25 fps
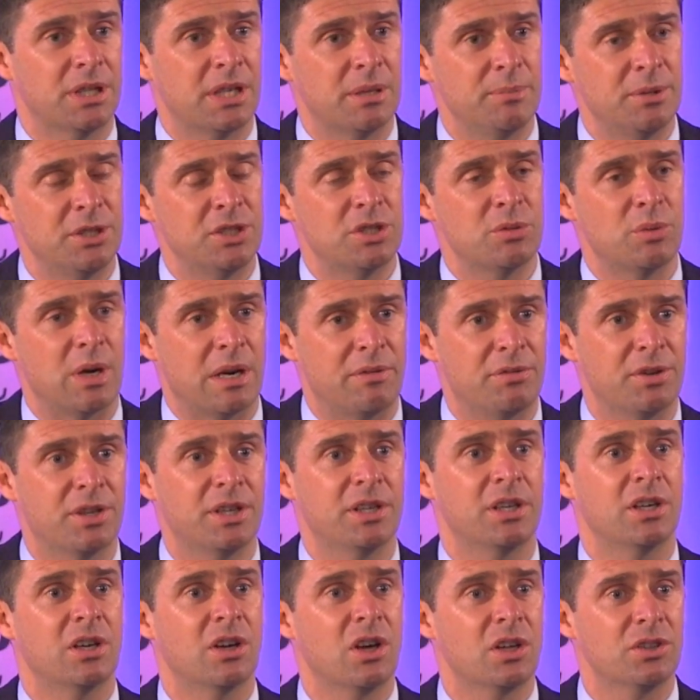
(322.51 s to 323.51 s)
that came into
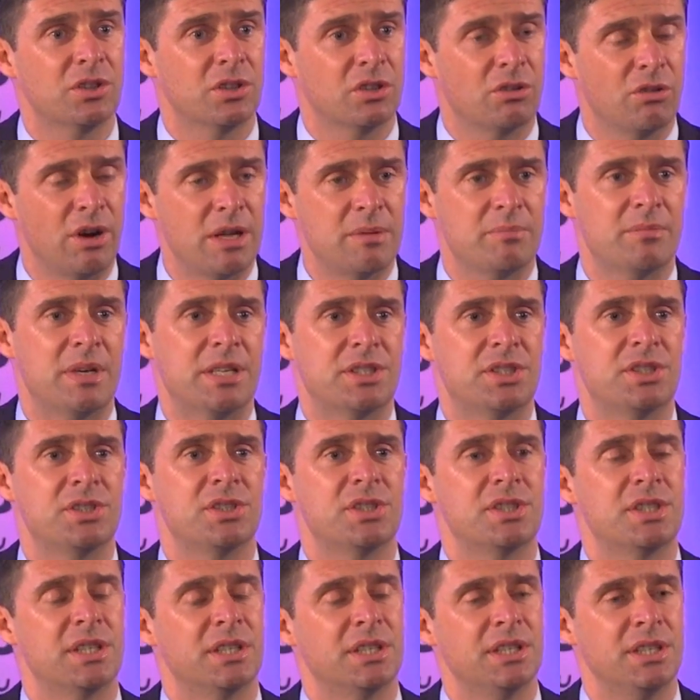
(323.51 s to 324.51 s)
Africa and got the great
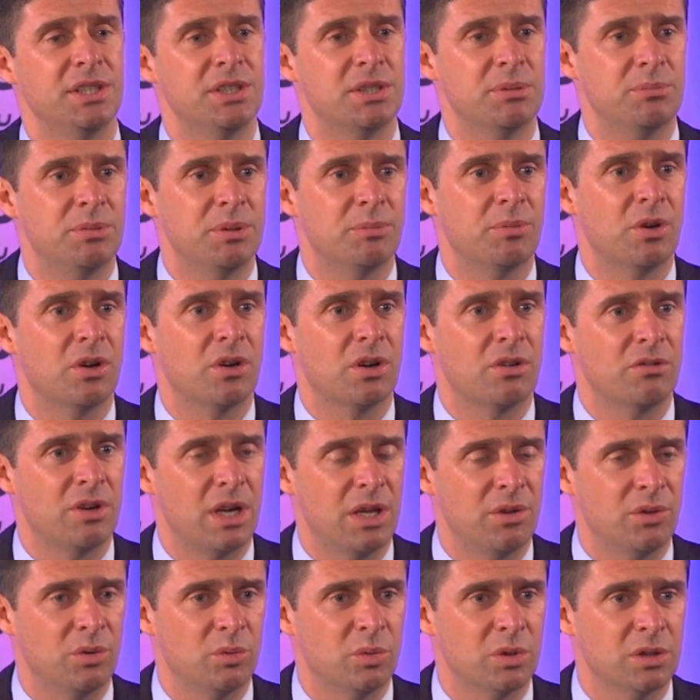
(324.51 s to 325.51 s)
messages that need to be brought
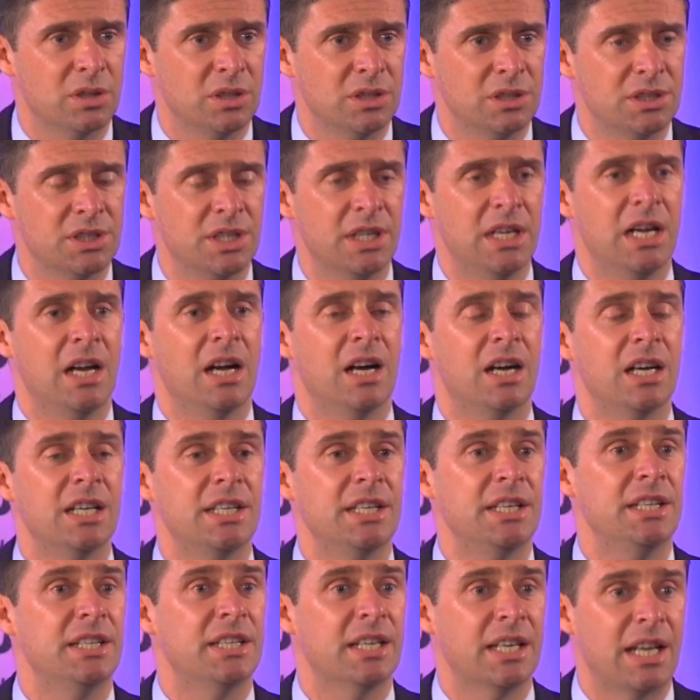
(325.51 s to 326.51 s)
around the world, i.e.